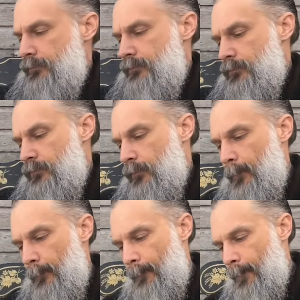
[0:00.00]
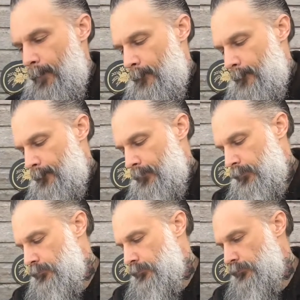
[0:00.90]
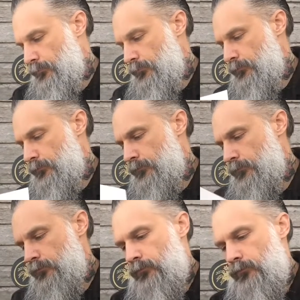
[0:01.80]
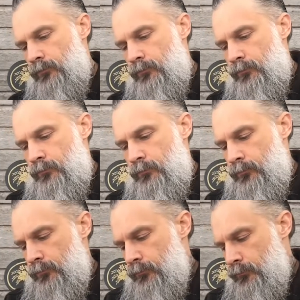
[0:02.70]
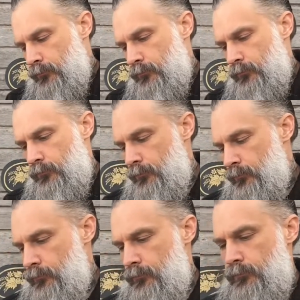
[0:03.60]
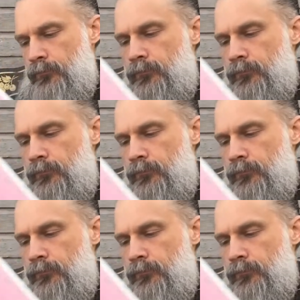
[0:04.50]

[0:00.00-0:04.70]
Nobody speaks.